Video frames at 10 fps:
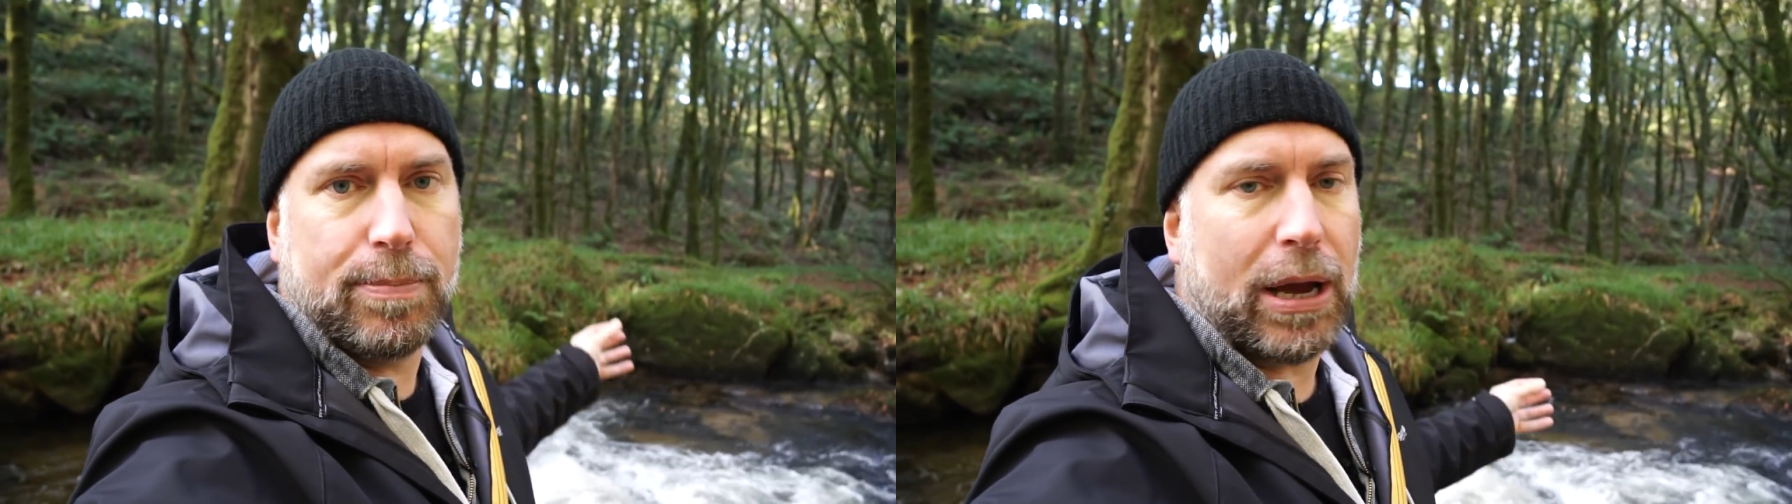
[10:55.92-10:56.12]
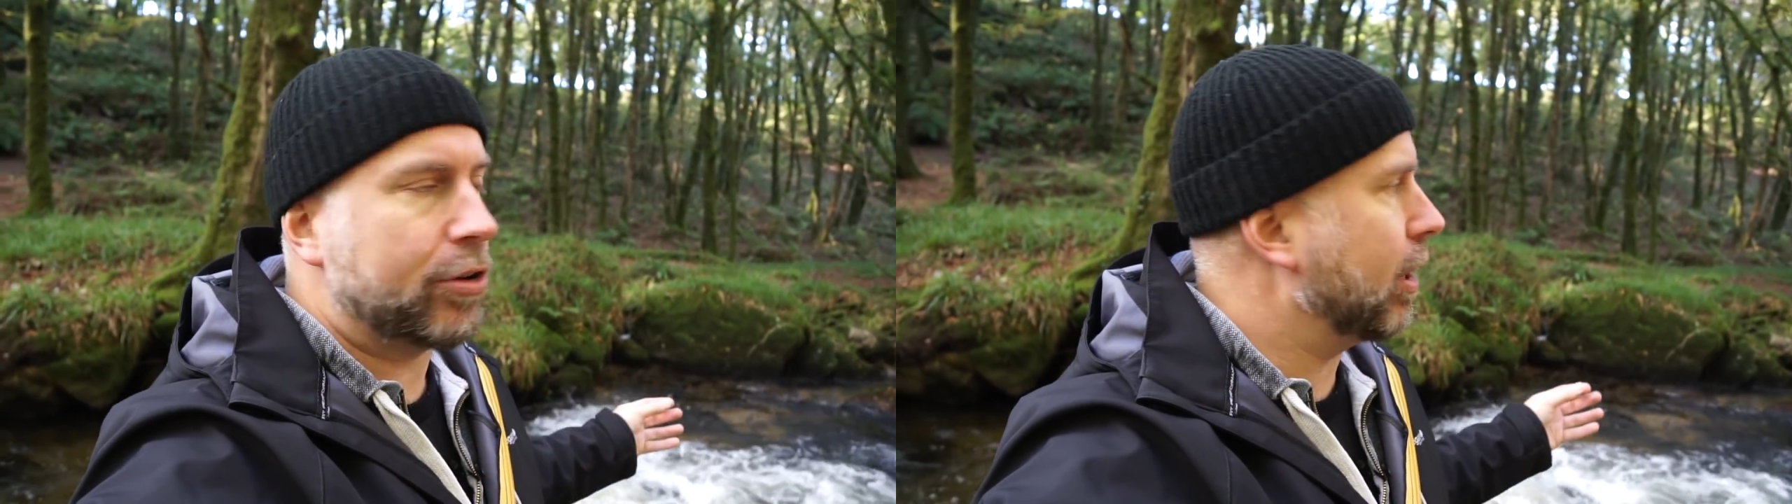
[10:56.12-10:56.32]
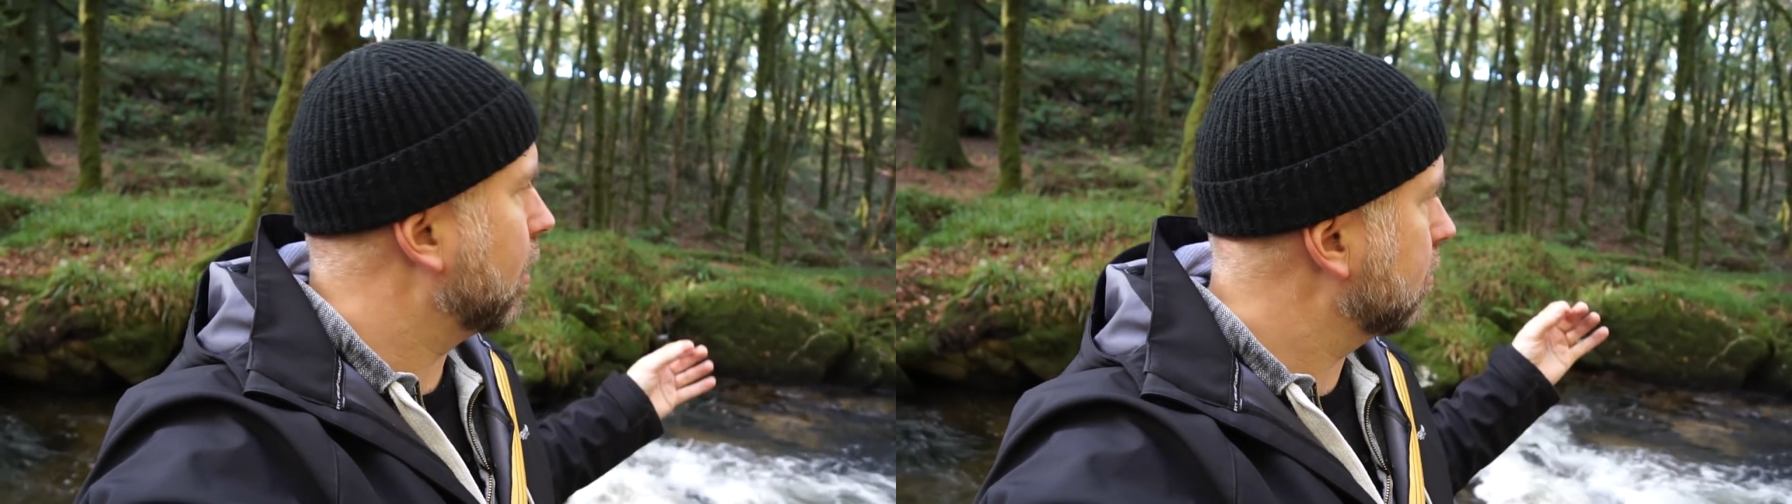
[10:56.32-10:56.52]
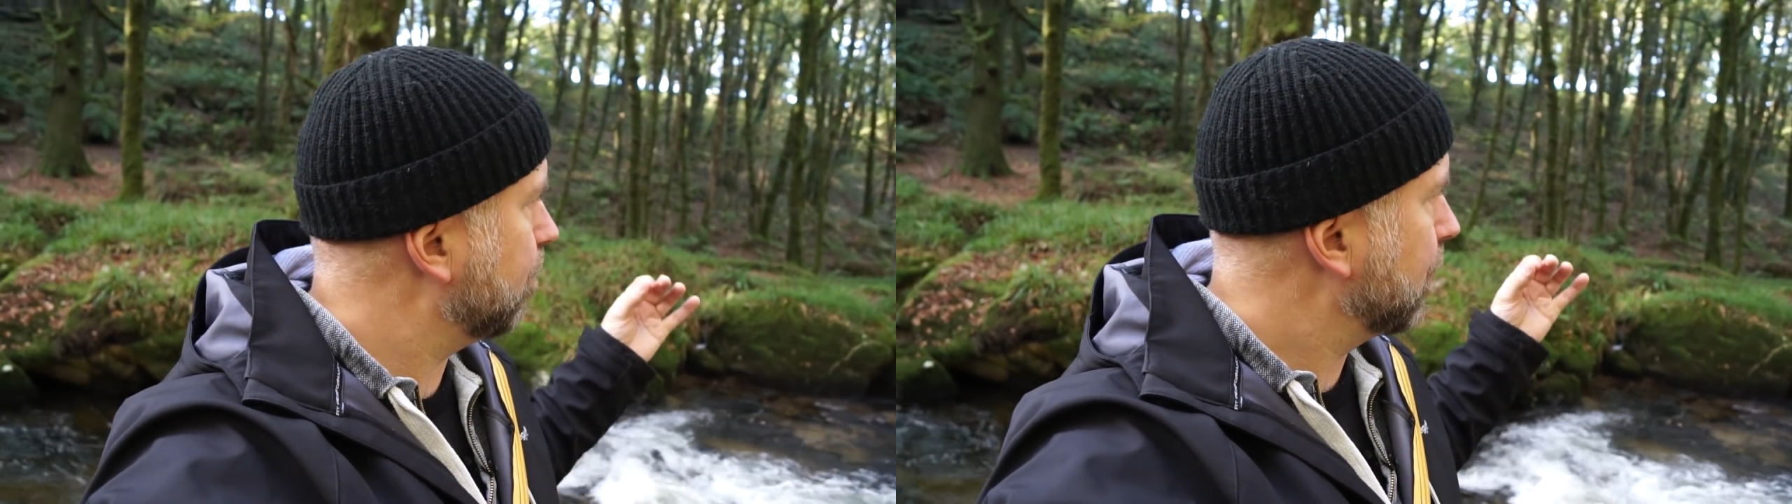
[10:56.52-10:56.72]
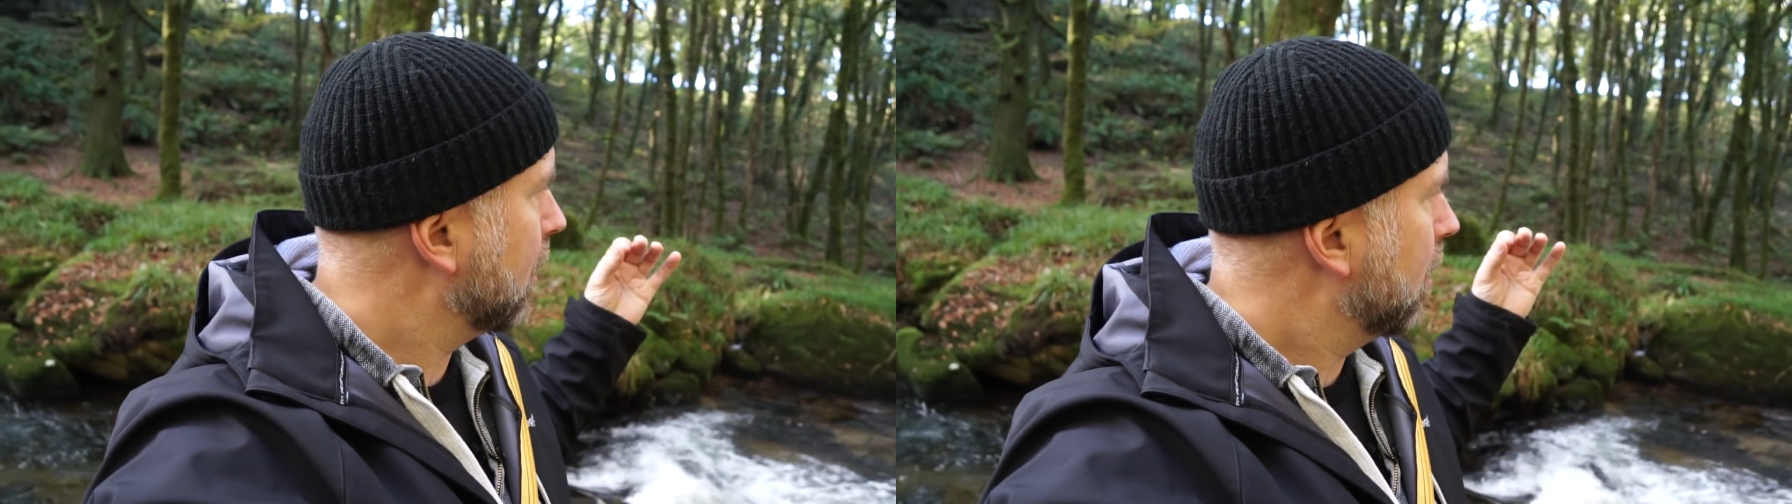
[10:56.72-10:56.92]
in the background,
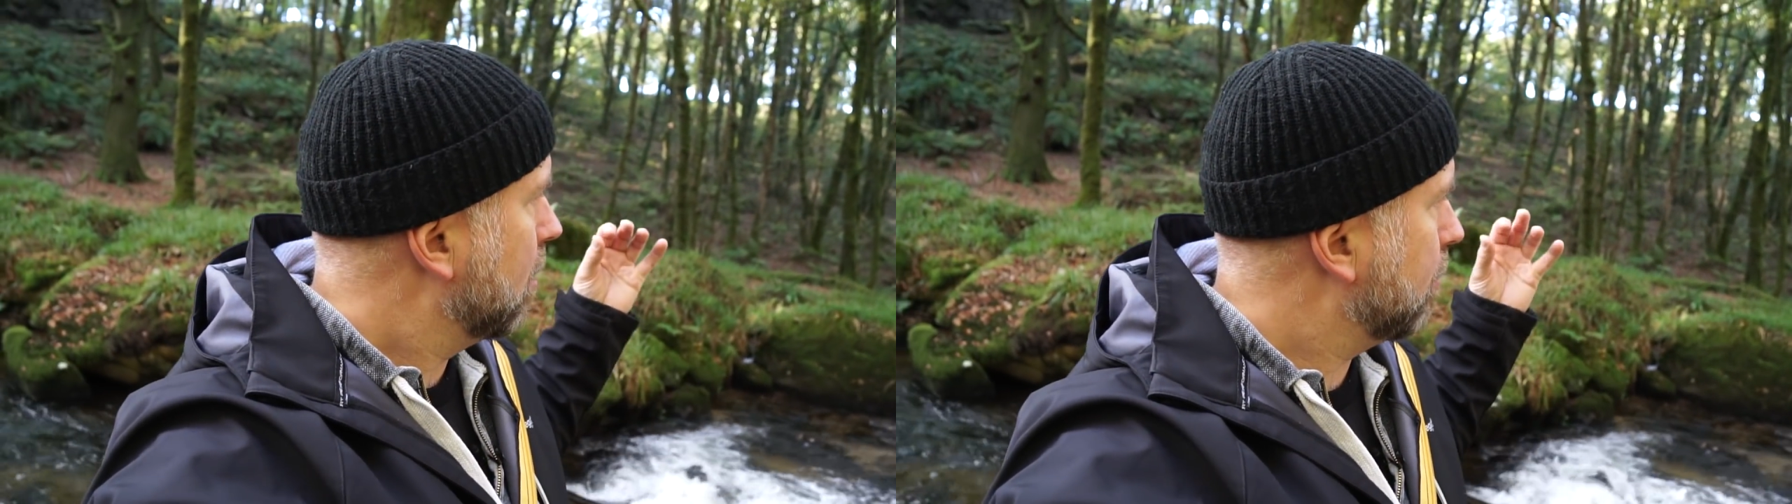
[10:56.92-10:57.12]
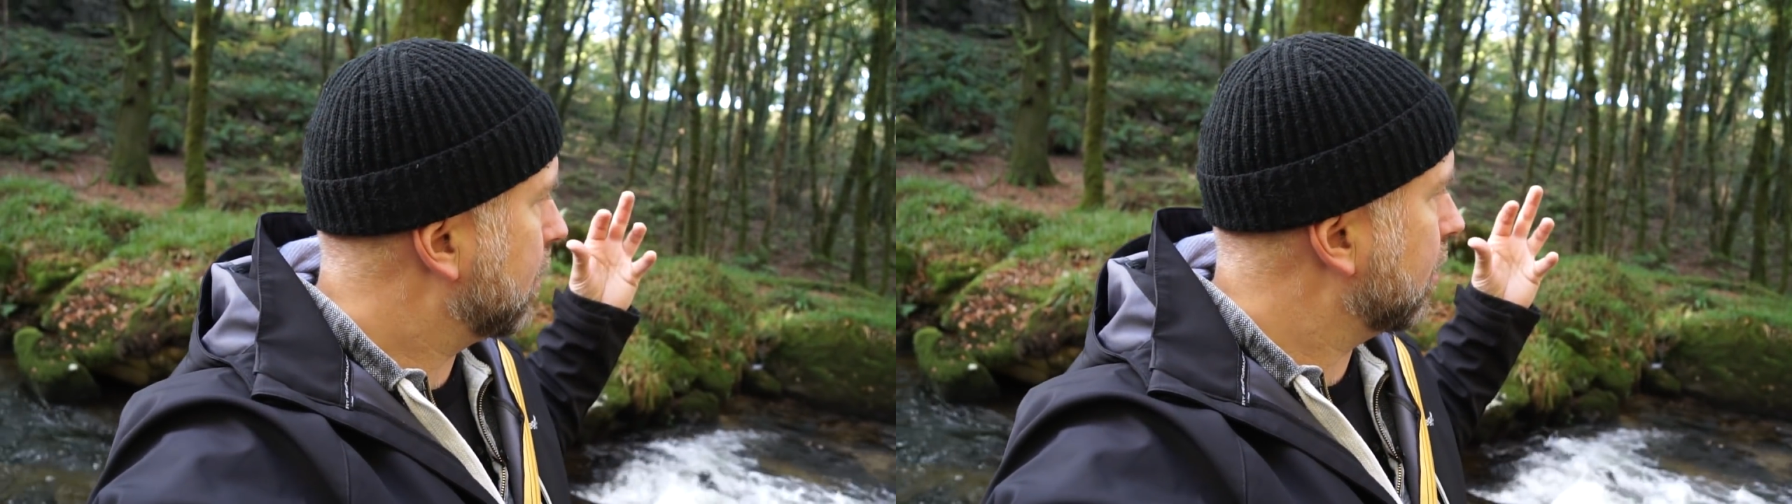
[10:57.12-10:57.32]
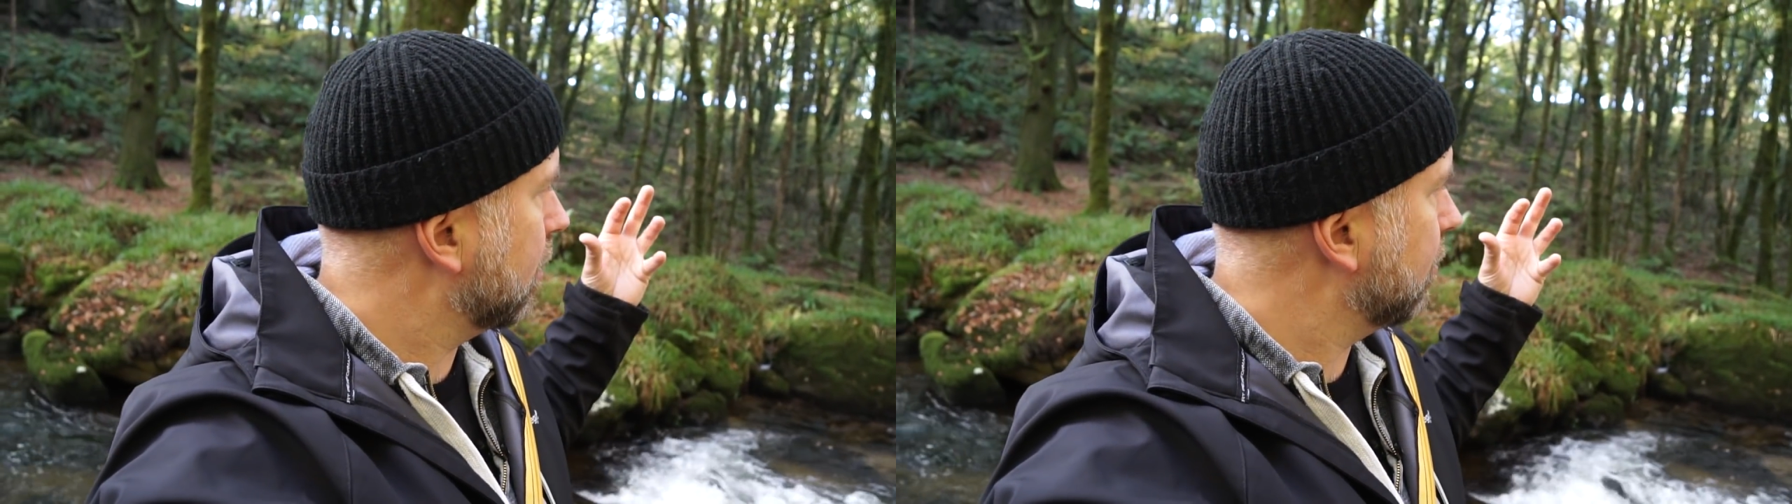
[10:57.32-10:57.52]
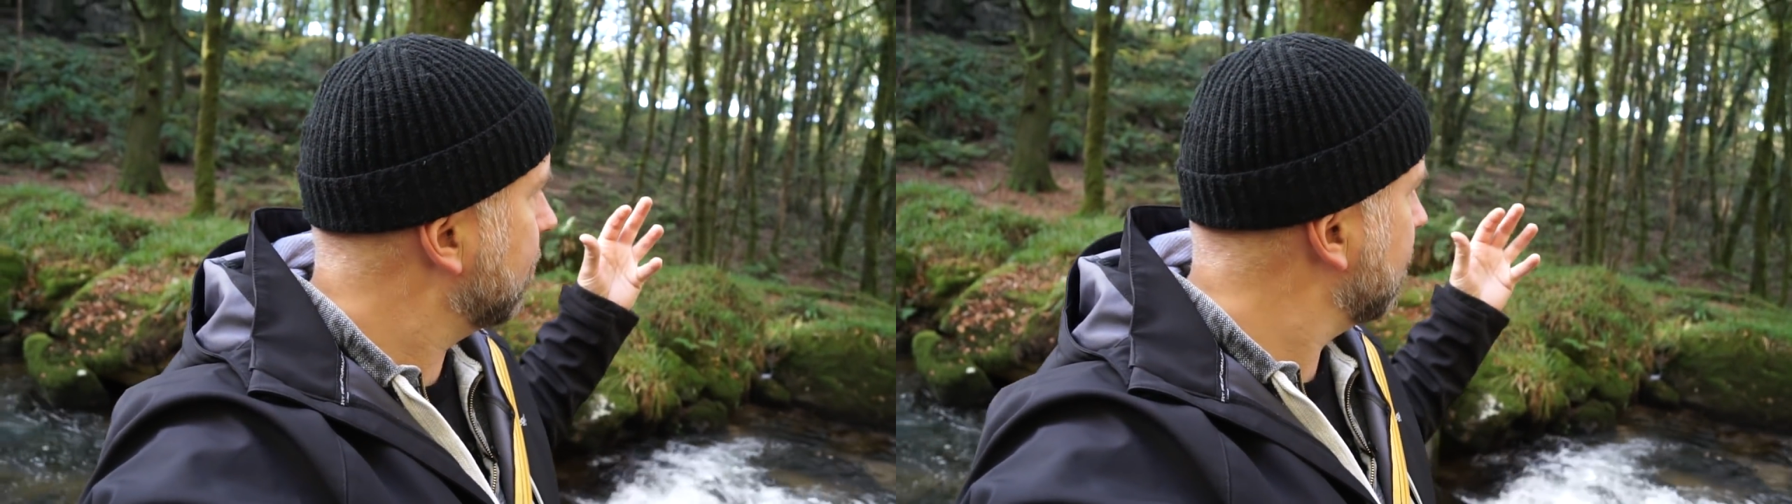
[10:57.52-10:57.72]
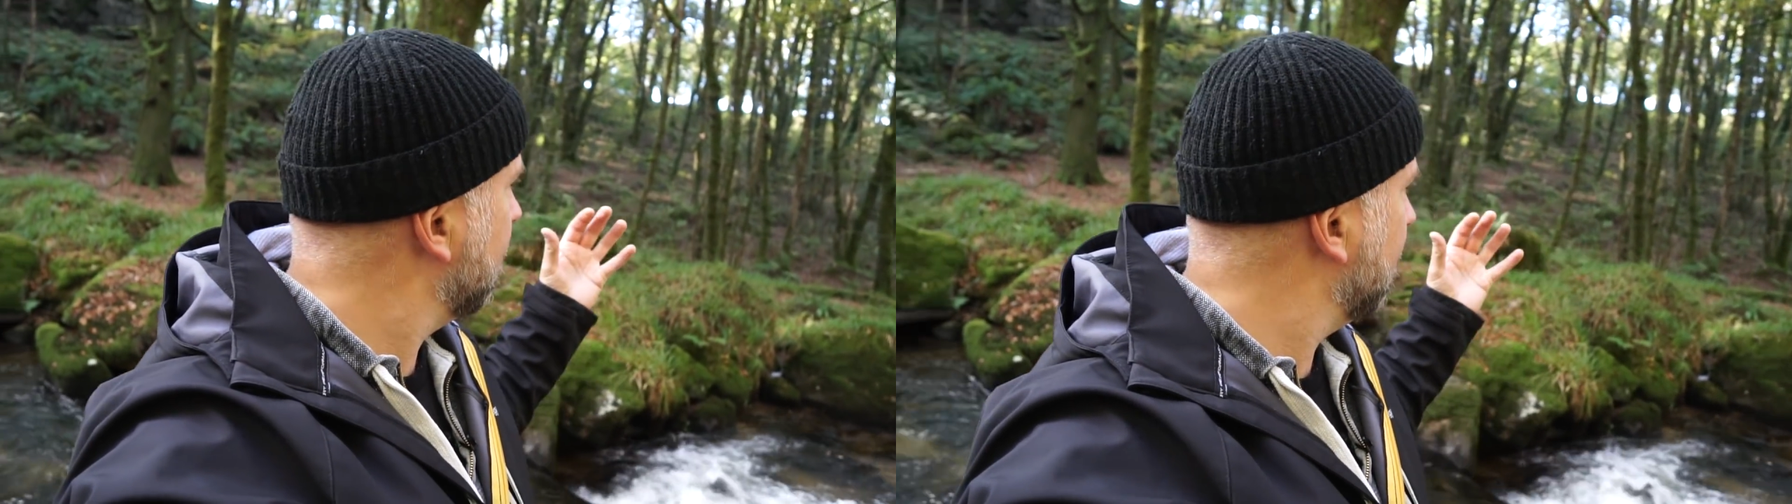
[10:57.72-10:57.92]

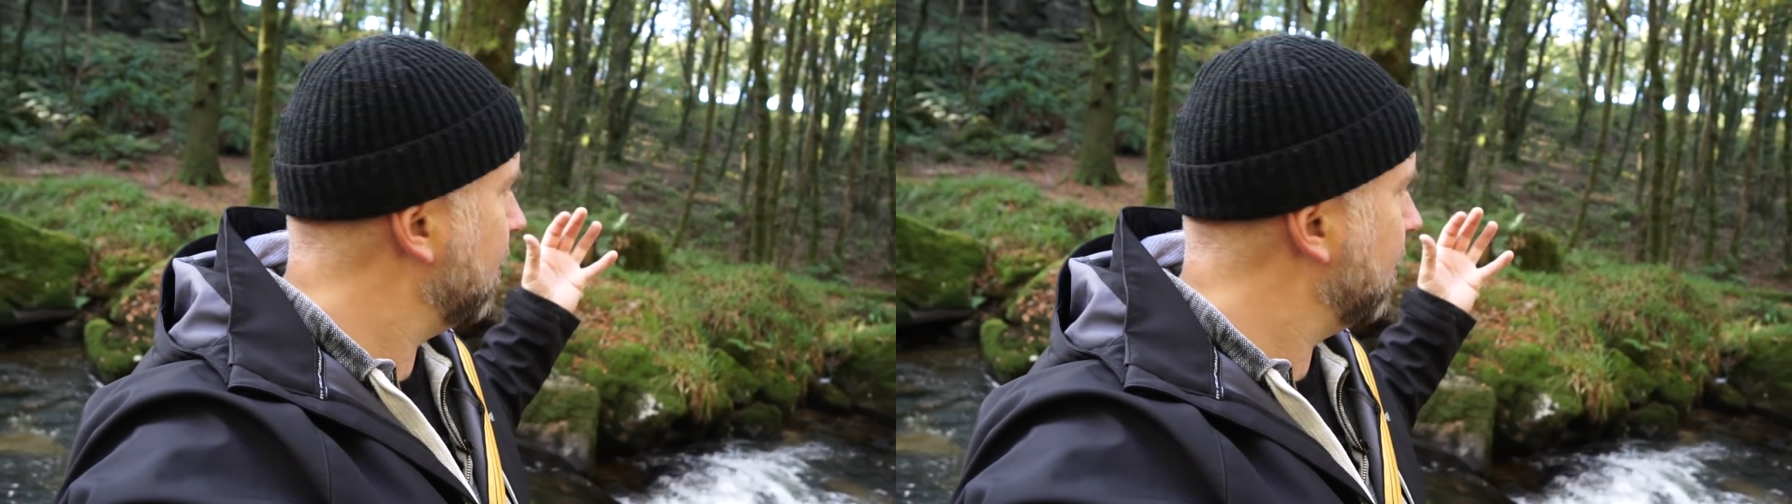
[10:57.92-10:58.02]
because